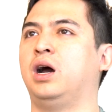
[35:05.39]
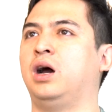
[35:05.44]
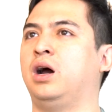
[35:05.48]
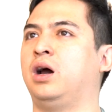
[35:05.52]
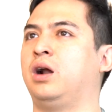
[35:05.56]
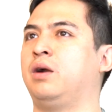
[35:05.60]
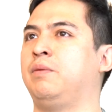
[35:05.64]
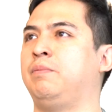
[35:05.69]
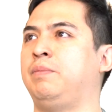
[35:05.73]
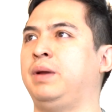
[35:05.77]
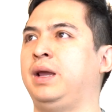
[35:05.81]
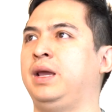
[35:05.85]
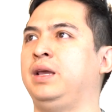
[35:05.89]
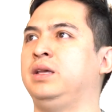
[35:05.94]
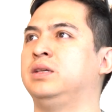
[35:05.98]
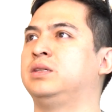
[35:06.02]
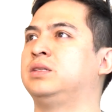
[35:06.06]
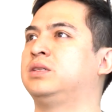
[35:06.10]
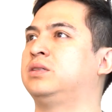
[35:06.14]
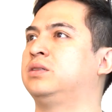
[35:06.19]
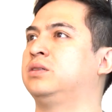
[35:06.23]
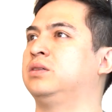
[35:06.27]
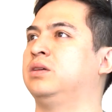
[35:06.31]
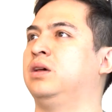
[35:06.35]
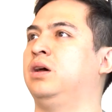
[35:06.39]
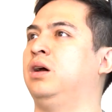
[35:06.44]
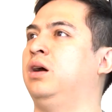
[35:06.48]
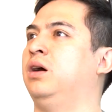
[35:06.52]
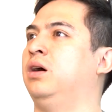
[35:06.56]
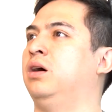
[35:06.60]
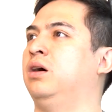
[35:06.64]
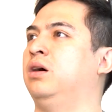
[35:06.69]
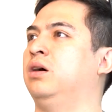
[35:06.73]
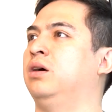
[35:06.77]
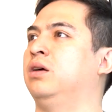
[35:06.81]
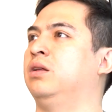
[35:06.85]
are based
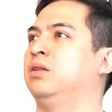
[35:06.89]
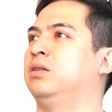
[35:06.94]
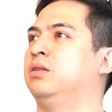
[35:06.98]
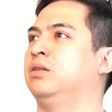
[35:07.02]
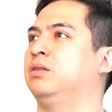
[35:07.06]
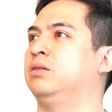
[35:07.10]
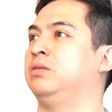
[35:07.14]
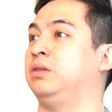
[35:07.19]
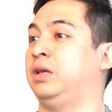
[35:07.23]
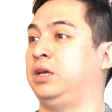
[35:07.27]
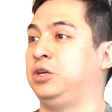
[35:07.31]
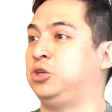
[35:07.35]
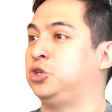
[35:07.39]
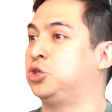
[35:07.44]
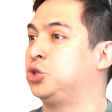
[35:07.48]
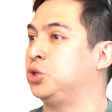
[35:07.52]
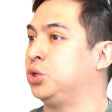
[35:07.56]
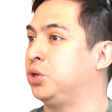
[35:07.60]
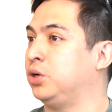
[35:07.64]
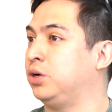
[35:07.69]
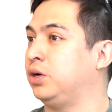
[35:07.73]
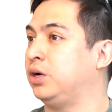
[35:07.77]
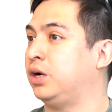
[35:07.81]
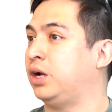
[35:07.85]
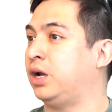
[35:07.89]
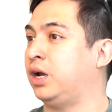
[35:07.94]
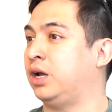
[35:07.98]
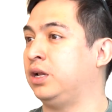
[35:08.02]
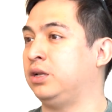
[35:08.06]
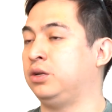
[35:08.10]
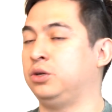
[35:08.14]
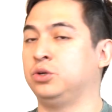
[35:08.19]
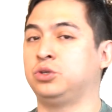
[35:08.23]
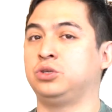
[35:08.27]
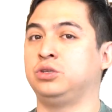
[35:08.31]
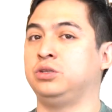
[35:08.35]
on nature
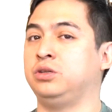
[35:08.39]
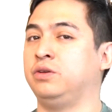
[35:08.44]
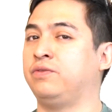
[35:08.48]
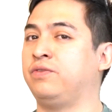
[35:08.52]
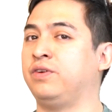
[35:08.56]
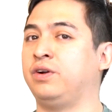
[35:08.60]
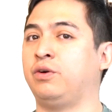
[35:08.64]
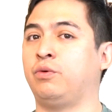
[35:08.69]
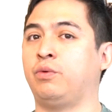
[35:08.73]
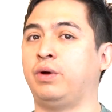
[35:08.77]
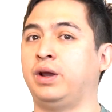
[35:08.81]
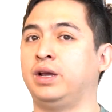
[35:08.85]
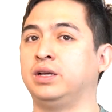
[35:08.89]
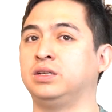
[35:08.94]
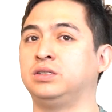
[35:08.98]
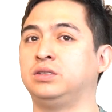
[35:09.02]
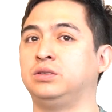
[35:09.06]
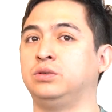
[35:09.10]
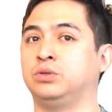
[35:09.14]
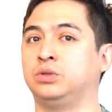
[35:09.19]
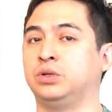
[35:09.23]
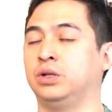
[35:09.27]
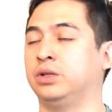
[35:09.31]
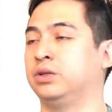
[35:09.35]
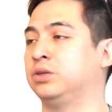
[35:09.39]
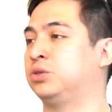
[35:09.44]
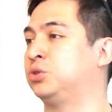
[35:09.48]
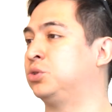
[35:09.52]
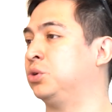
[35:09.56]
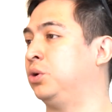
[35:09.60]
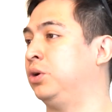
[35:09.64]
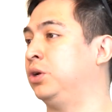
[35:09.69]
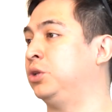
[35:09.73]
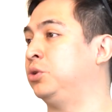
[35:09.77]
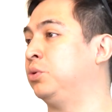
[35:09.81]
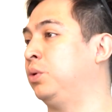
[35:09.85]
and using different ways to tell the
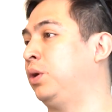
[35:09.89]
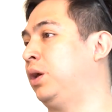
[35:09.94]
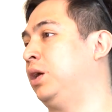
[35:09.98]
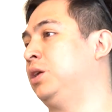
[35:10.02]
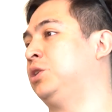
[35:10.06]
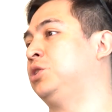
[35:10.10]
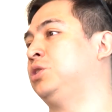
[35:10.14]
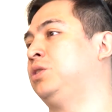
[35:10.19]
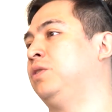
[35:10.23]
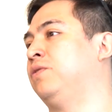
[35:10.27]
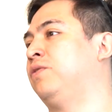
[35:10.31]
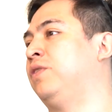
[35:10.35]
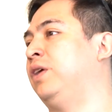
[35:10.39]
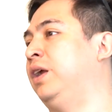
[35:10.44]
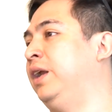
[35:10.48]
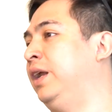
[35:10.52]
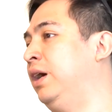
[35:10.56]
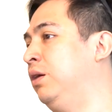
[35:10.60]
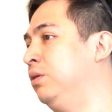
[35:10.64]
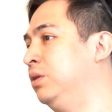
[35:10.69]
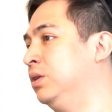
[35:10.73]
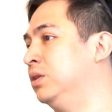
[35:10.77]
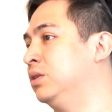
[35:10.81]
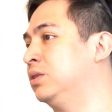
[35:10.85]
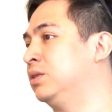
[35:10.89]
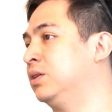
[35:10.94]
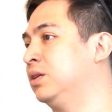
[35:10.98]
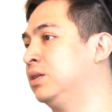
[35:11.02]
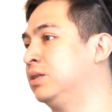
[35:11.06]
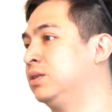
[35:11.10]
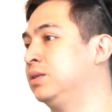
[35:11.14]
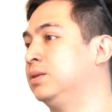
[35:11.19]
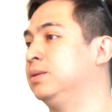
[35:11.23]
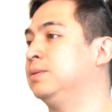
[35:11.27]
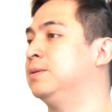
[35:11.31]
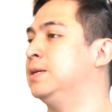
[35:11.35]
story to engage different
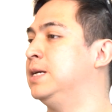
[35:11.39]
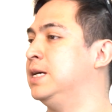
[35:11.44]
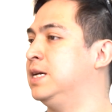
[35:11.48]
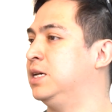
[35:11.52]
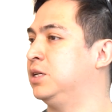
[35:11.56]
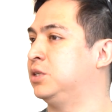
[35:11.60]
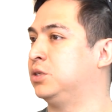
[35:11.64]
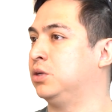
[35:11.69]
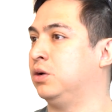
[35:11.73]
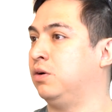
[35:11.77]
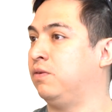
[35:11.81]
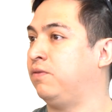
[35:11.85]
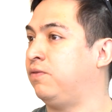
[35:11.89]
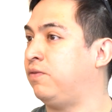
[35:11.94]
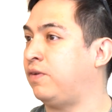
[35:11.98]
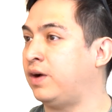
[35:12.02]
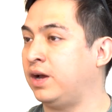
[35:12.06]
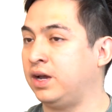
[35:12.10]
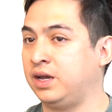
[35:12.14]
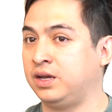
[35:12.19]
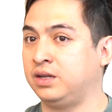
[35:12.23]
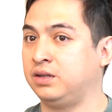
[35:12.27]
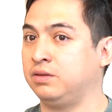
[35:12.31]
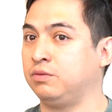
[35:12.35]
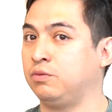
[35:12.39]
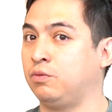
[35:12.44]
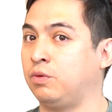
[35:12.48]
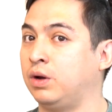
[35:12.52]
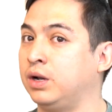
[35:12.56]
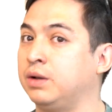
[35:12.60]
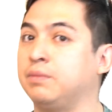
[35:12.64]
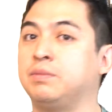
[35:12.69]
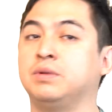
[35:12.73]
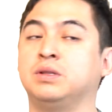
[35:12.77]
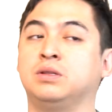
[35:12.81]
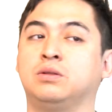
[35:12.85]
audiences. So find
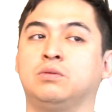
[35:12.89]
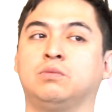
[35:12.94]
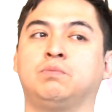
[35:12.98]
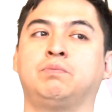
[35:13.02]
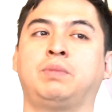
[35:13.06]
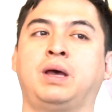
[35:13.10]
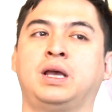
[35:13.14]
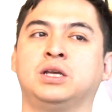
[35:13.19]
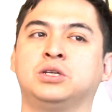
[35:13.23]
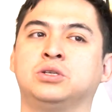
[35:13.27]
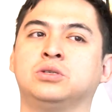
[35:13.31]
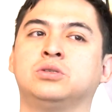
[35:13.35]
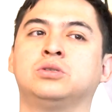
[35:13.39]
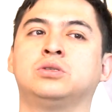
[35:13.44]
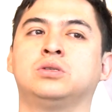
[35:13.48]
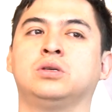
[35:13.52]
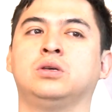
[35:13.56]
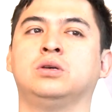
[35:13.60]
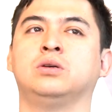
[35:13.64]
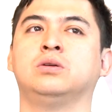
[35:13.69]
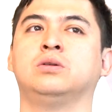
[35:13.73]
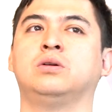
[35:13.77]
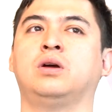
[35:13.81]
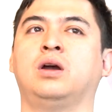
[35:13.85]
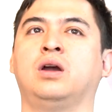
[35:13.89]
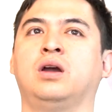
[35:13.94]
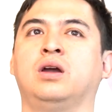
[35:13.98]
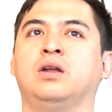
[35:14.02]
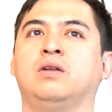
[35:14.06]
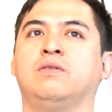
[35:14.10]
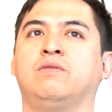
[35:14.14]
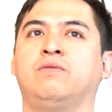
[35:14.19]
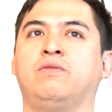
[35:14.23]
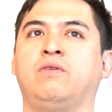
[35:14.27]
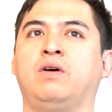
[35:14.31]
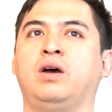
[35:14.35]
what passions you
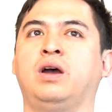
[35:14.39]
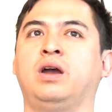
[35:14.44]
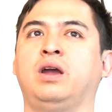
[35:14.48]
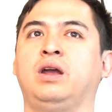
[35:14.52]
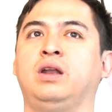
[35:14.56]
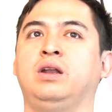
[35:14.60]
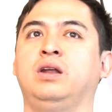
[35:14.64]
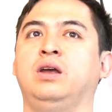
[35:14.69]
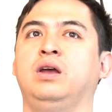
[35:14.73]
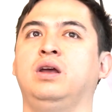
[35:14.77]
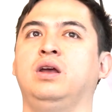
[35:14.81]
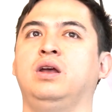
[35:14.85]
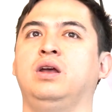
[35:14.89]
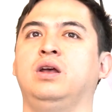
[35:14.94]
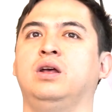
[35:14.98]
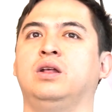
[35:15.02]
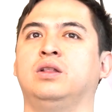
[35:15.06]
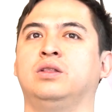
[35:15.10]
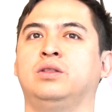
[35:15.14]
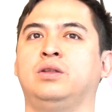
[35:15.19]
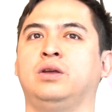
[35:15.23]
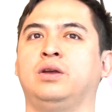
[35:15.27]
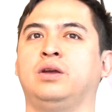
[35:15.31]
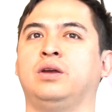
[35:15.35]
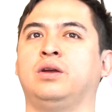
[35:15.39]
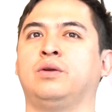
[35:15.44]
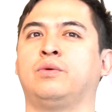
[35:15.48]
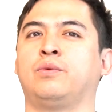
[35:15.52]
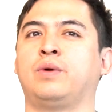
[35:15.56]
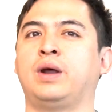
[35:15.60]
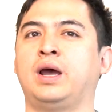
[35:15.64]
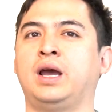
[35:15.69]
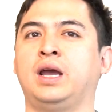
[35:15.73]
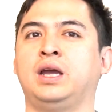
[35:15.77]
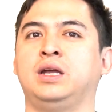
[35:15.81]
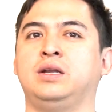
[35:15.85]
and find the
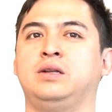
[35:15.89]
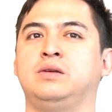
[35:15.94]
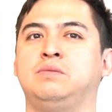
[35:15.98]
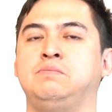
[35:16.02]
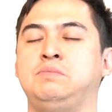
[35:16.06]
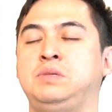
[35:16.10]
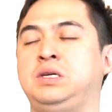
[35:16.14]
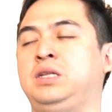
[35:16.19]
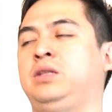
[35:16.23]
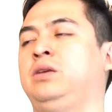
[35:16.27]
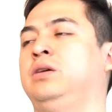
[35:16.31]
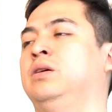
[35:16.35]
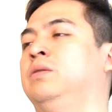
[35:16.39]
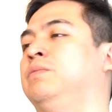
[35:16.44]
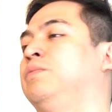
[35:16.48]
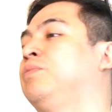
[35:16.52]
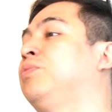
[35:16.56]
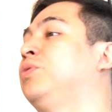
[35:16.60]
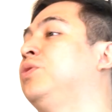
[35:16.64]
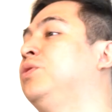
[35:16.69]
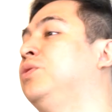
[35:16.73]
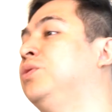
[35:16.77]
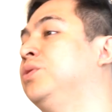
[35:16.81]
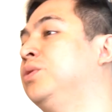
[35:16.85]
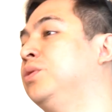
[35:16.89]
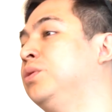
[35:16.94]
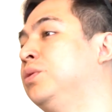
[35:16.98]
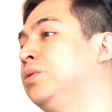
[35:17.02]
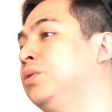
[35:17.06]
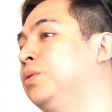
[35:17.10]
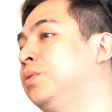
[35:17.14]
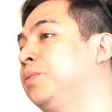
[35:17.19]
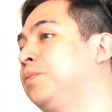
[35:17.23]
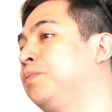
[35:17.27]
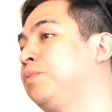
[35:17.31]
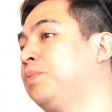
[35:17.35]
right medium
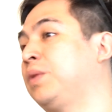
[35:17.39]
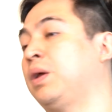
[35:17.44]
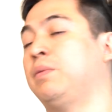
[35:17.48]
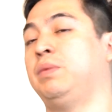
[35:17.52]
to,